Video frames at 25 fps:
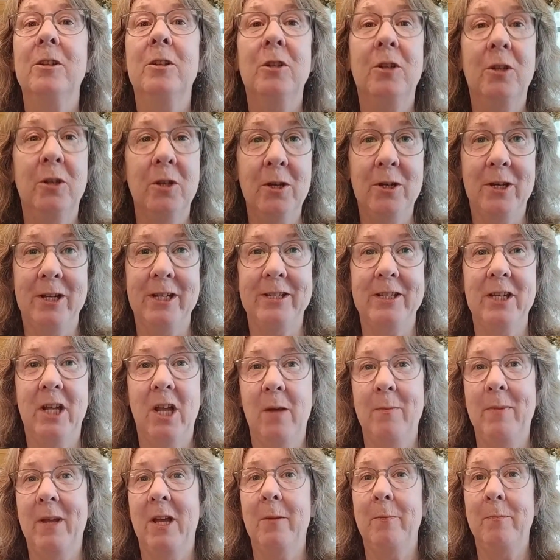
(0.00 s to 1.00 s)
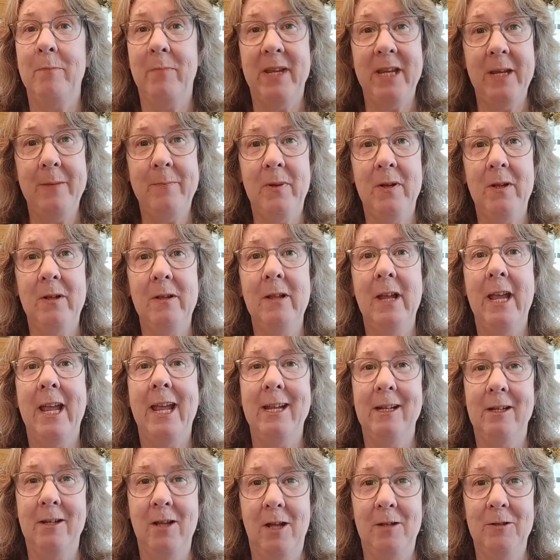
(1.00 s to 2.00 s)
good about people
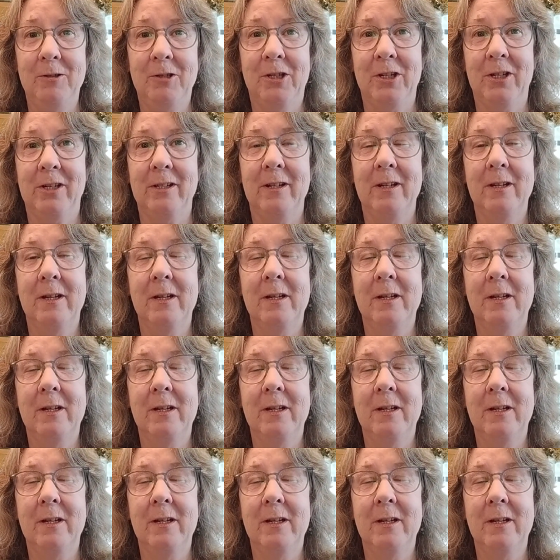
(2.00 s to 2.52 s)
and culture.